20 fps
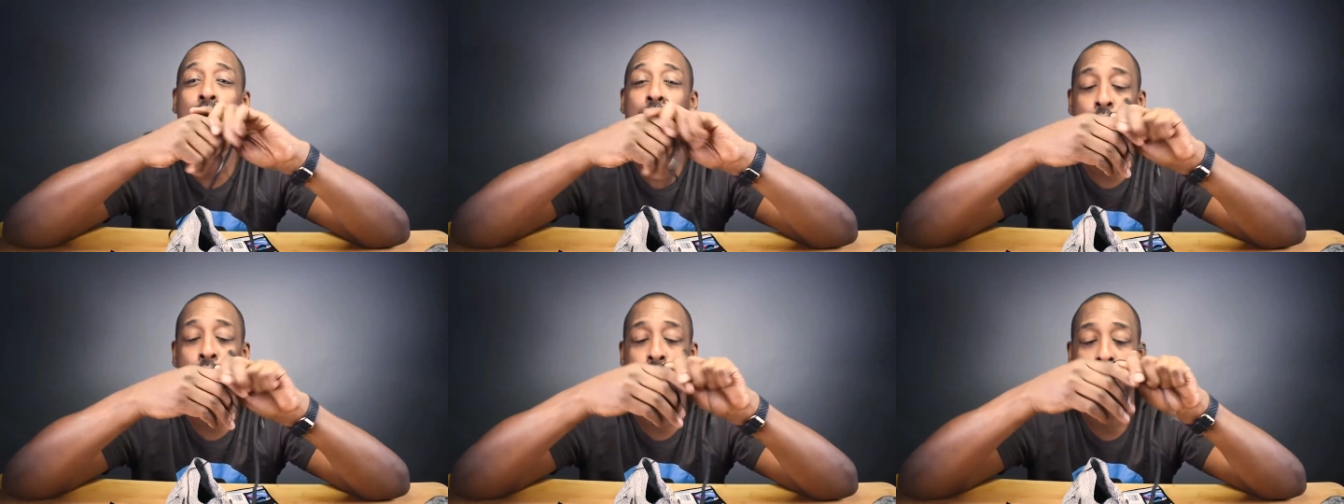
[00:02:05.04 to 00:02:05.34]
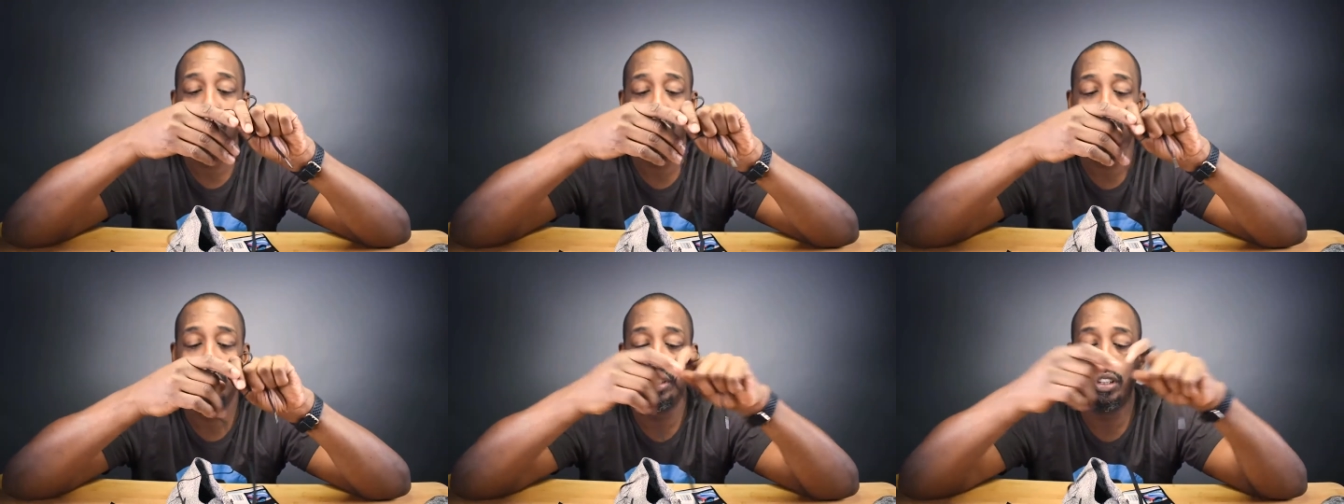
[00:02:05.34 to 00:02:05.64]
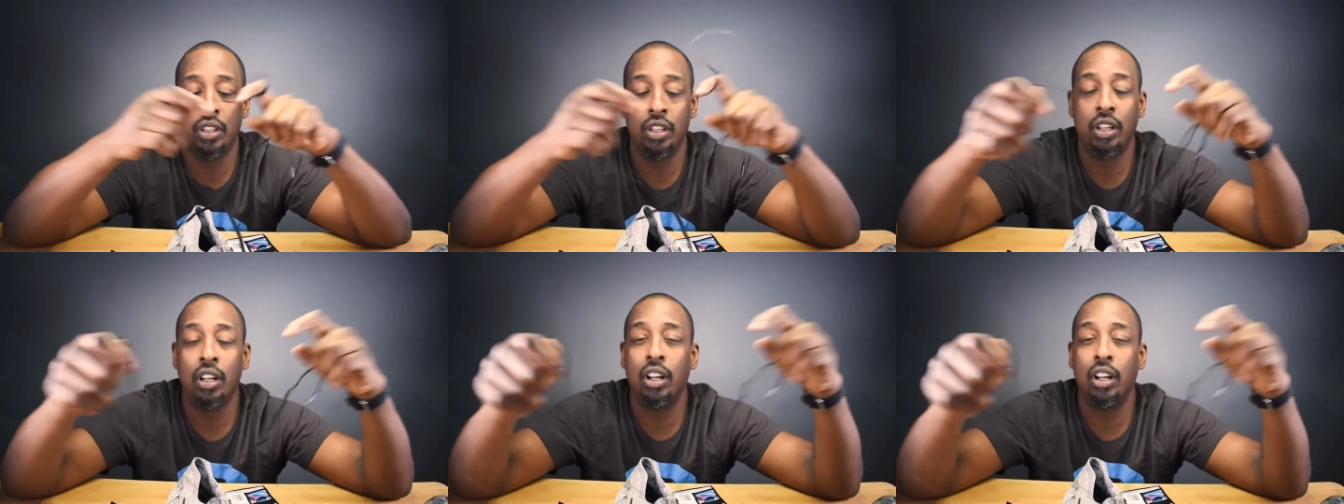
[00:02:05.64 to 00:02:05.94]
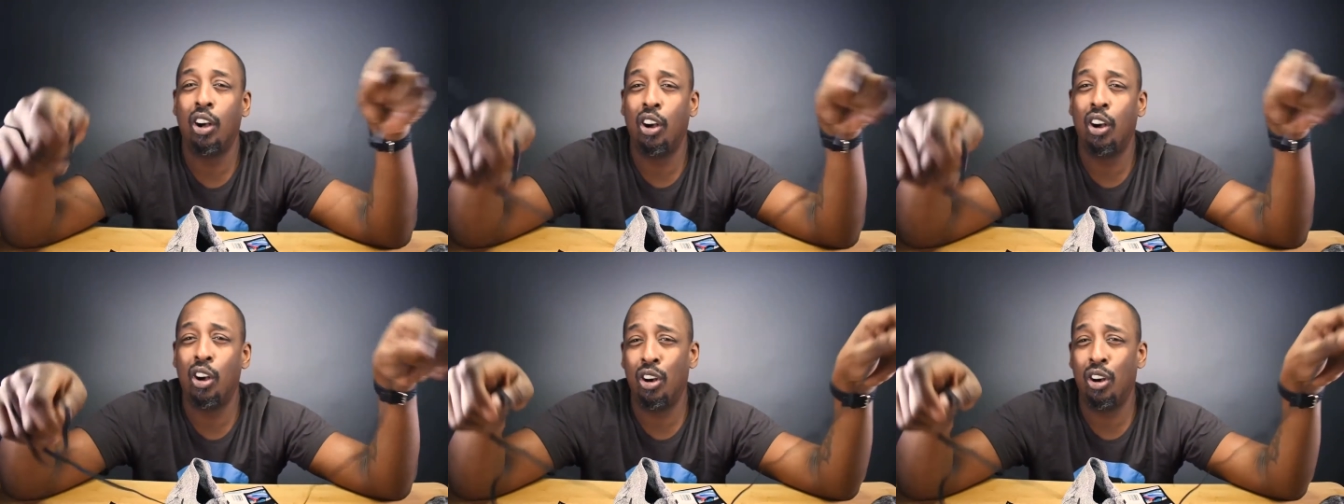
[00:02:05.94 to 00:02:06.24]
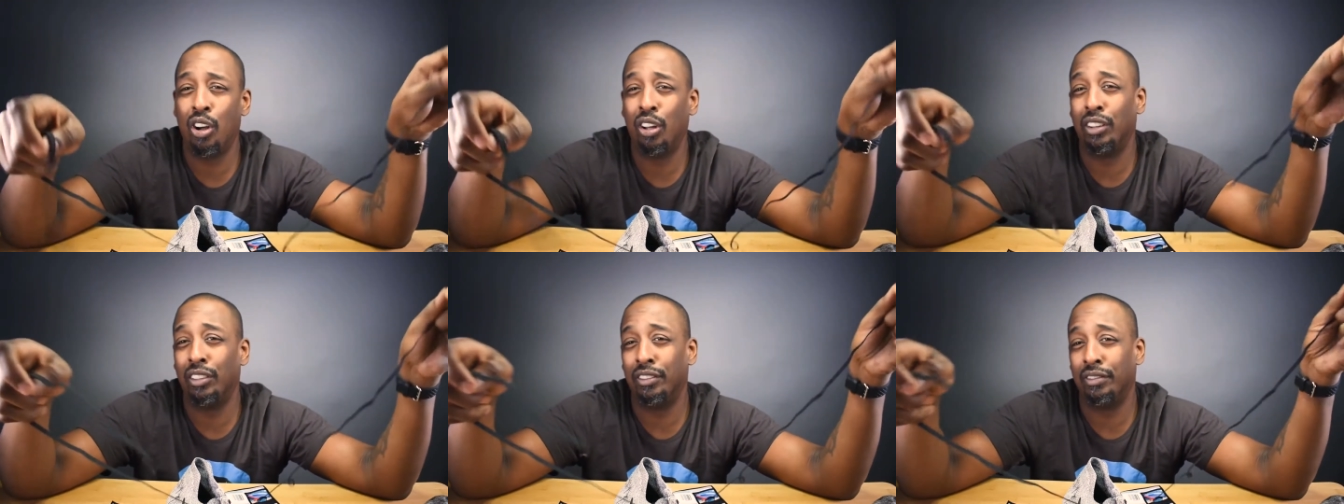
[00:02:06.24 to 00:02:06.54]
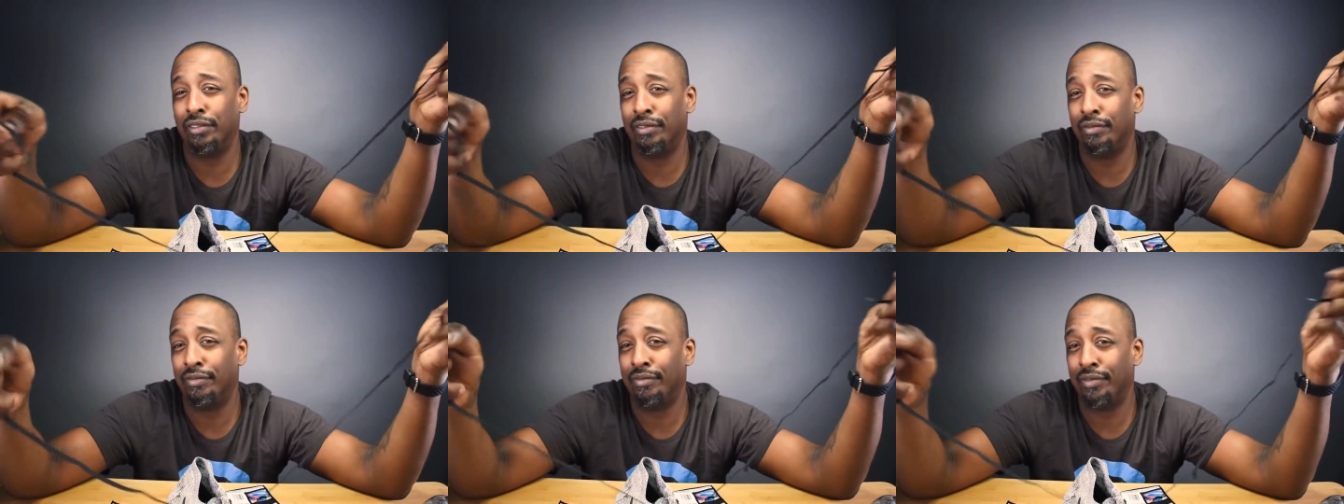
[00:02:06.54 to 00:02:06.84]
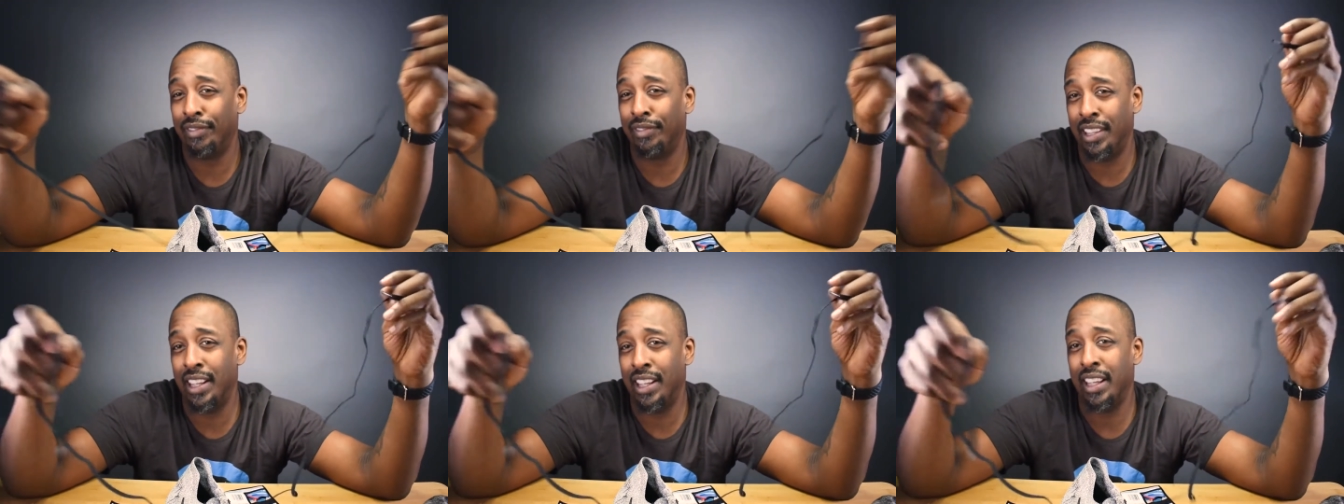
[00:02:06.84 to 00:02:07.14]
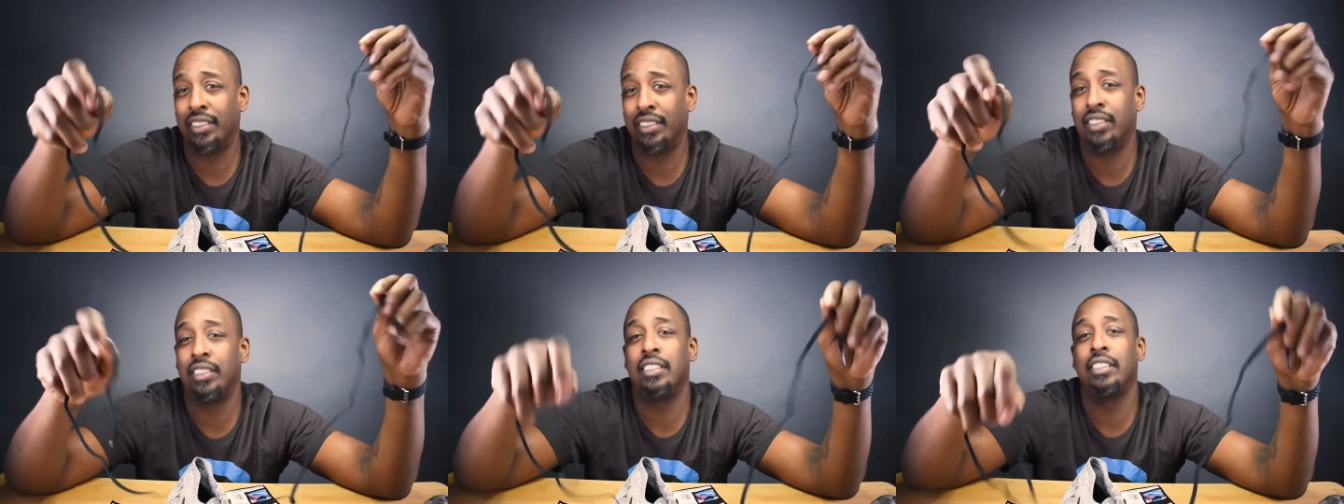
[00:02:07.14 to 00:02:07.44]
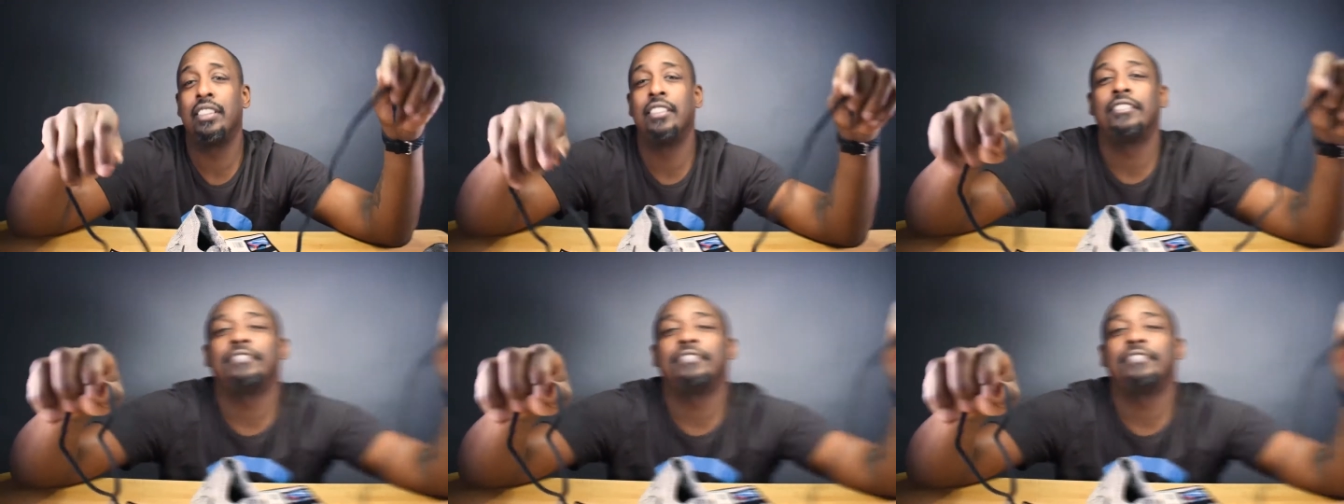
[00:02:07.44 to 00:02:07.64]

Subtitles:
through all of this.